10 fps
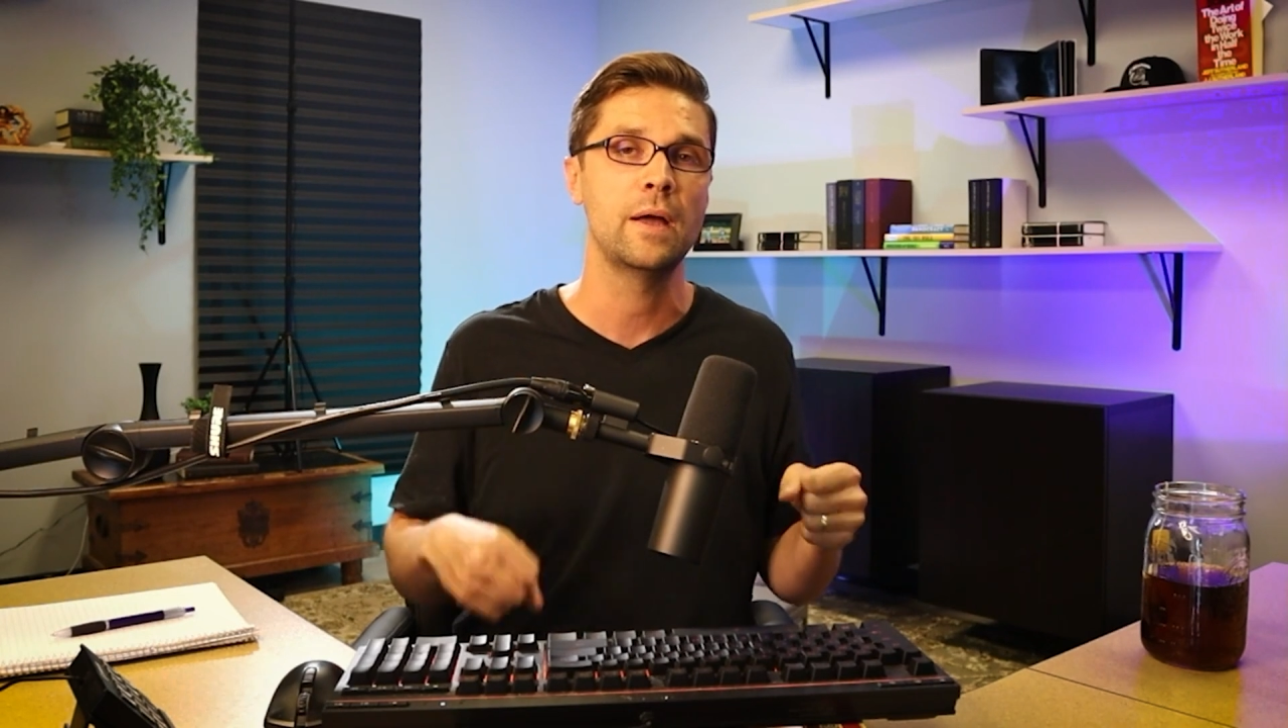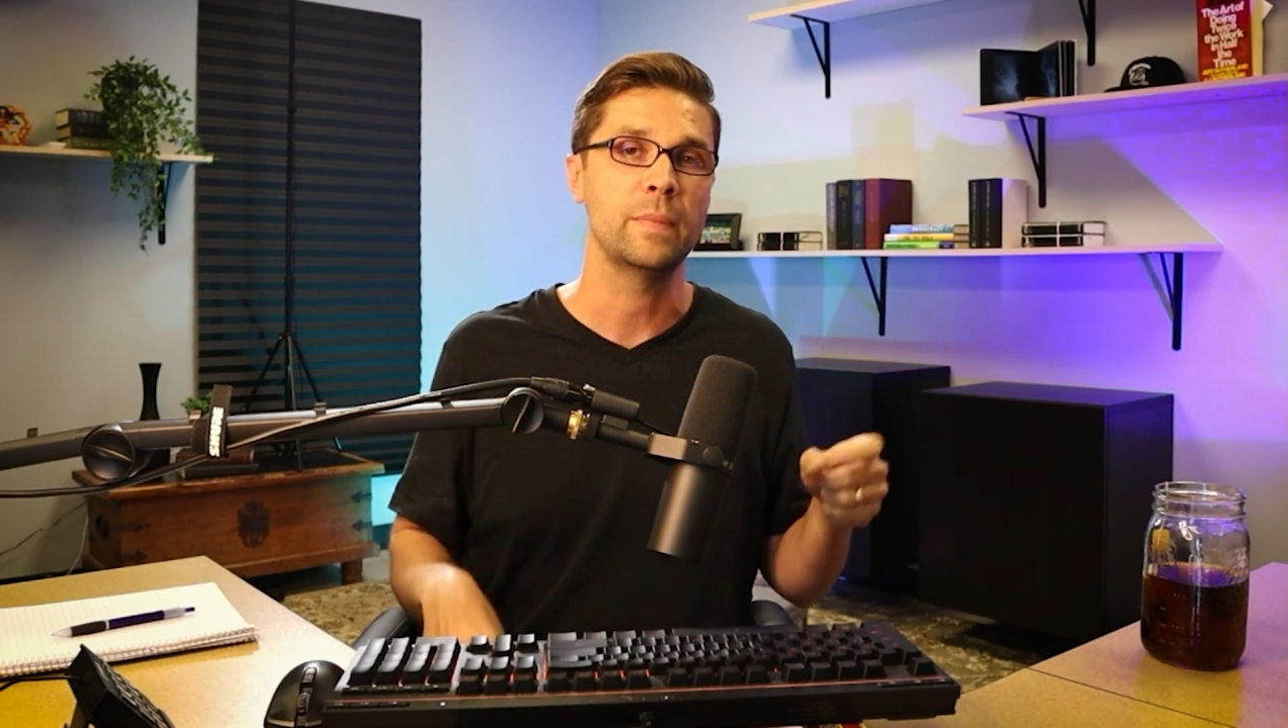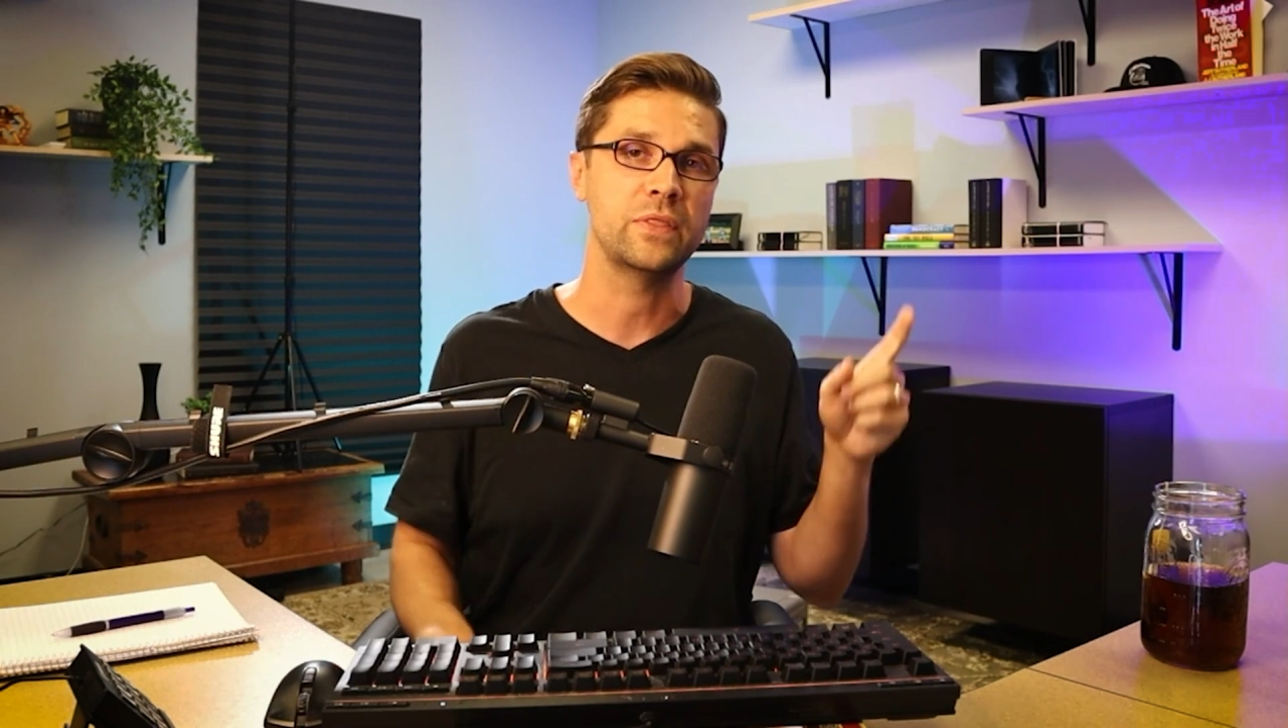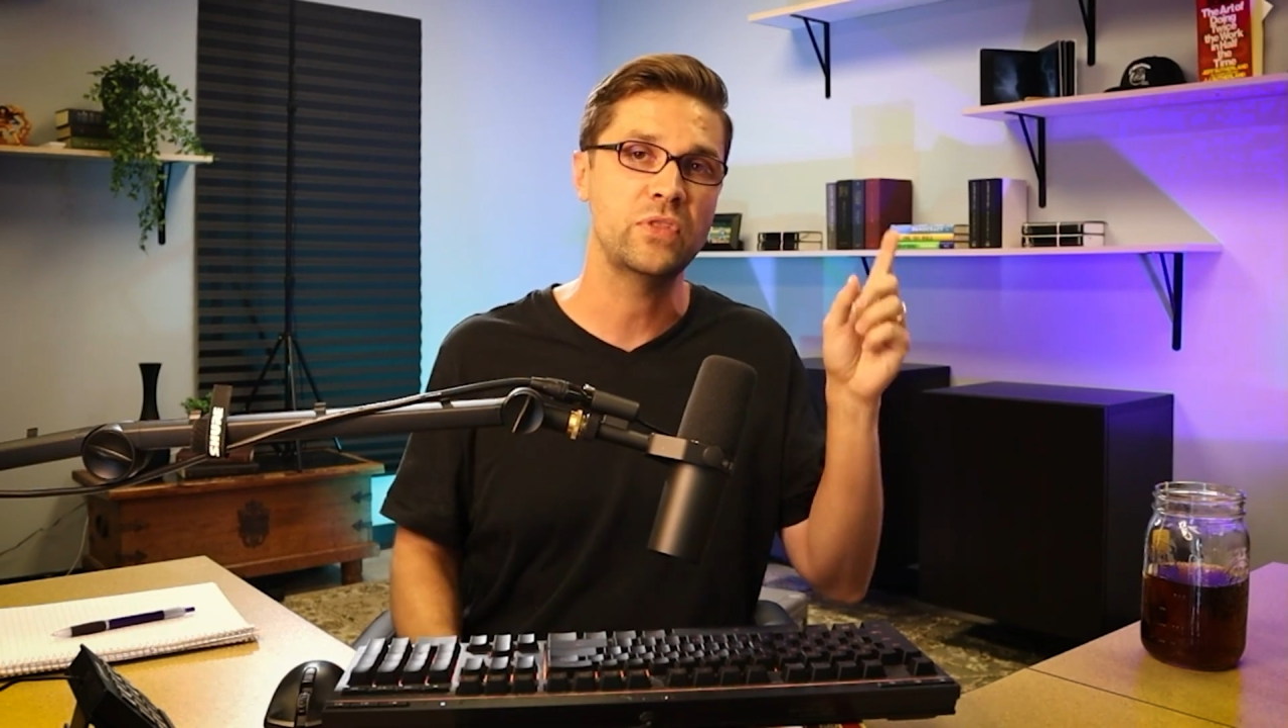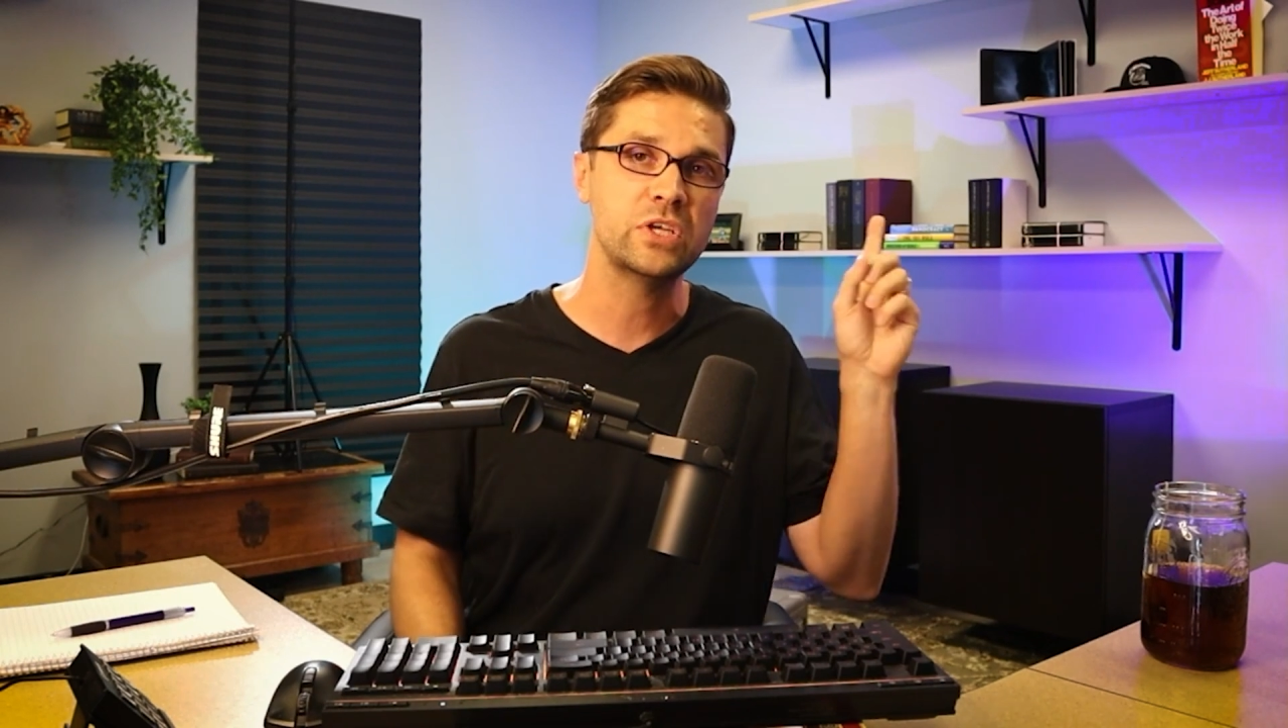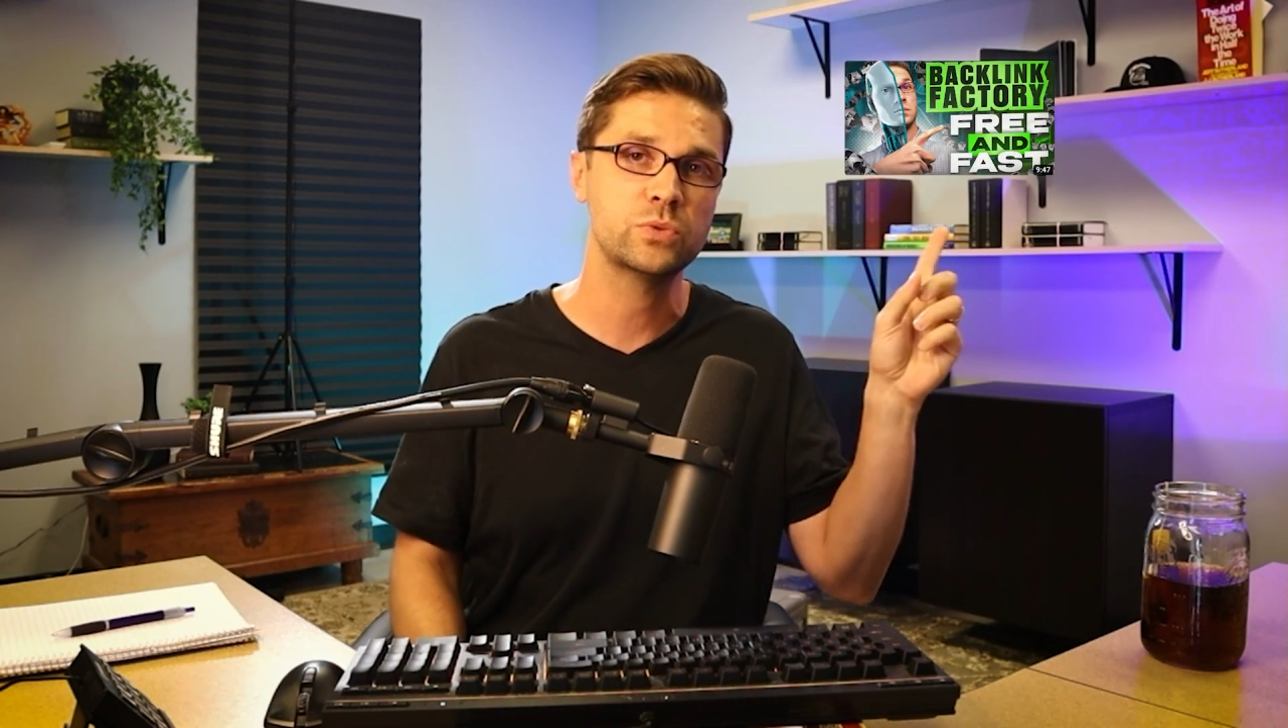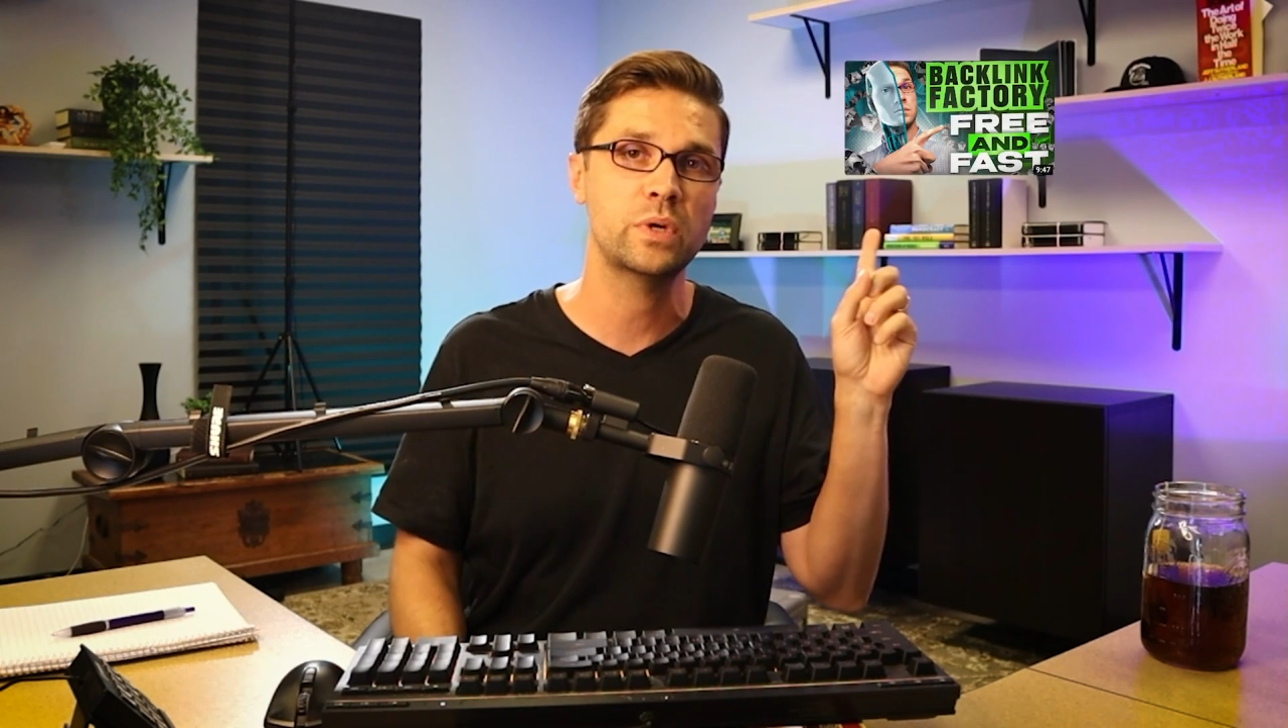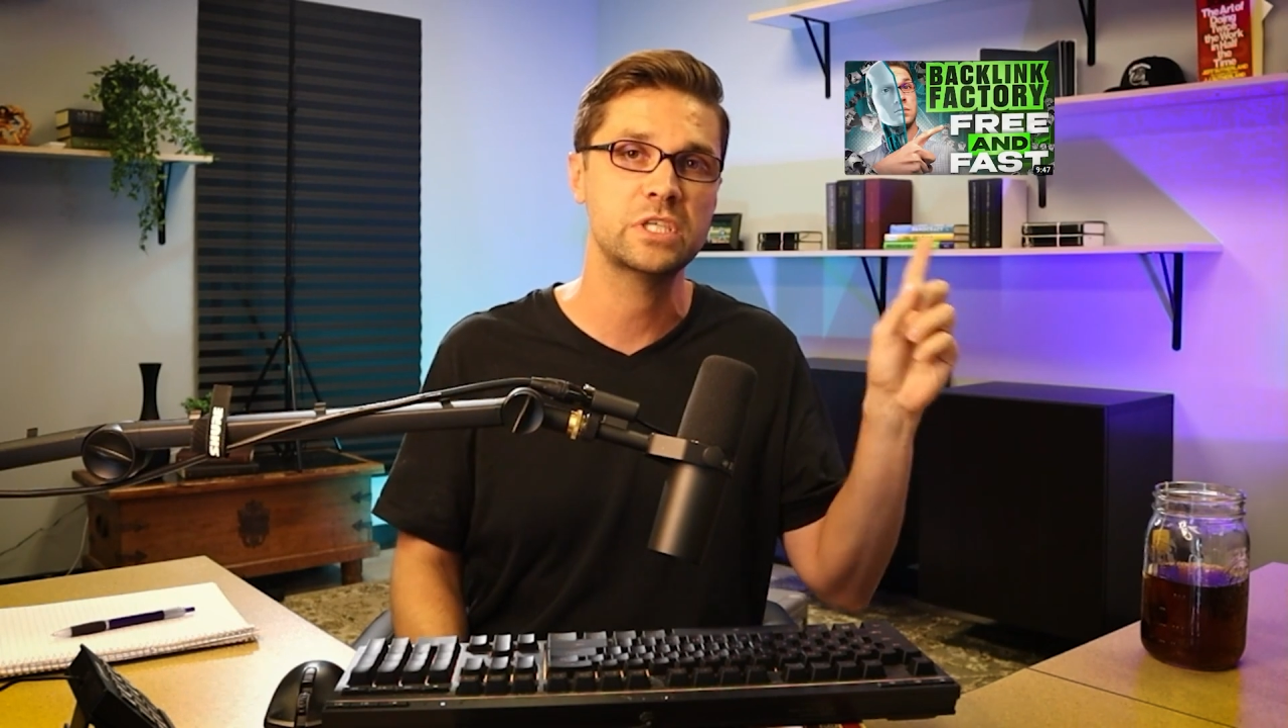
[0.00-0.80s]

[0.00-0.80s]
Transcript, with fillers: But this one